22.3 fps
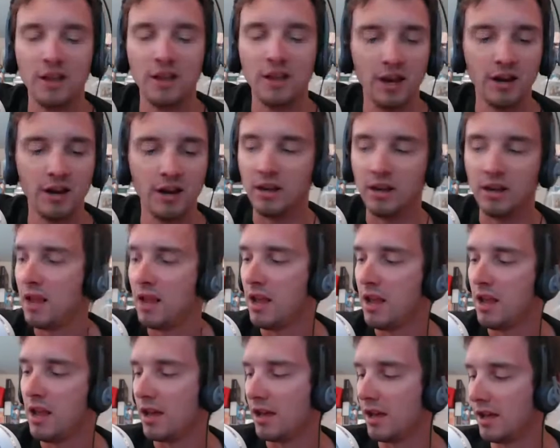All right.
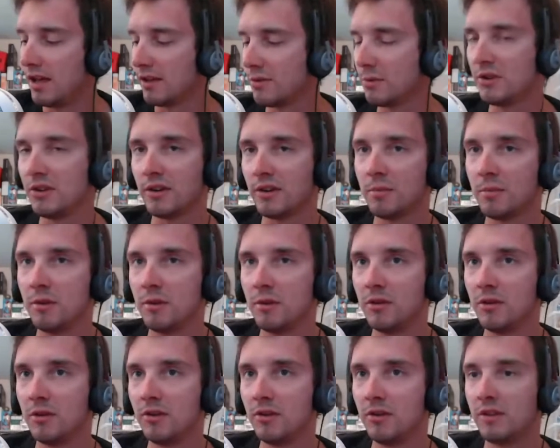So we talked a bit
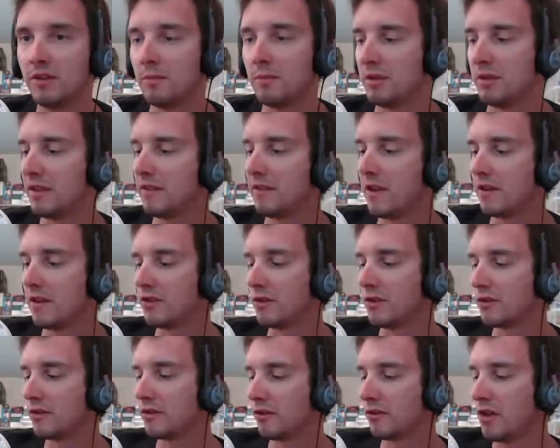about the PlayStation
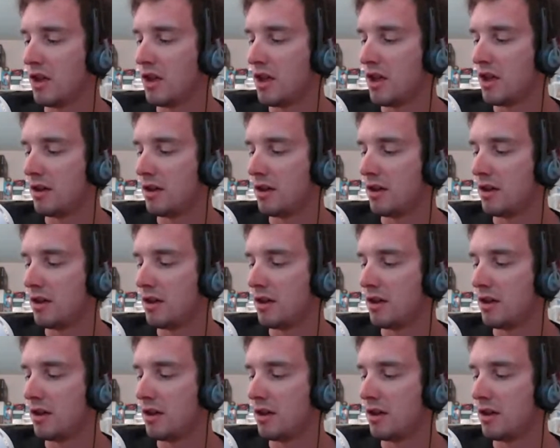All-Stars.